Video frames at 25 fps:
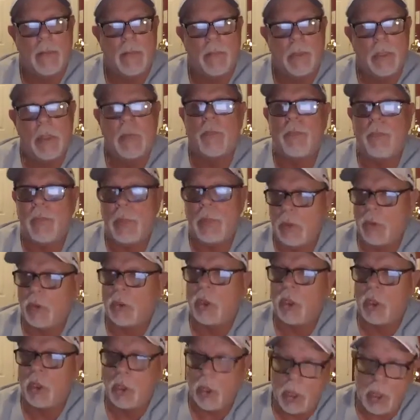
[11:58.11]
You
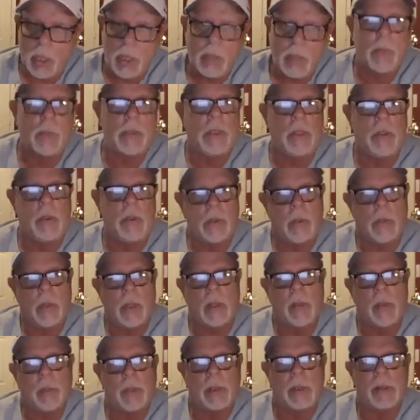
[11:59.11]
feel good when you do
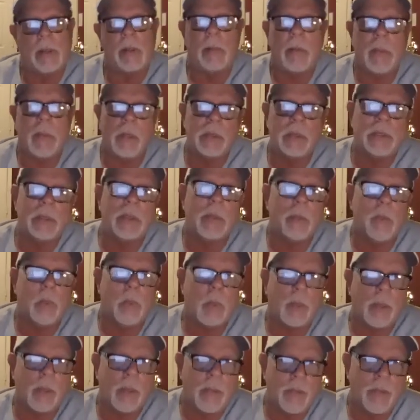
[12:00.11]
it. But the most
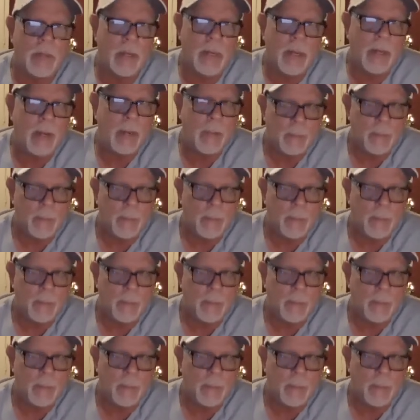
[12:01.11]
important thing,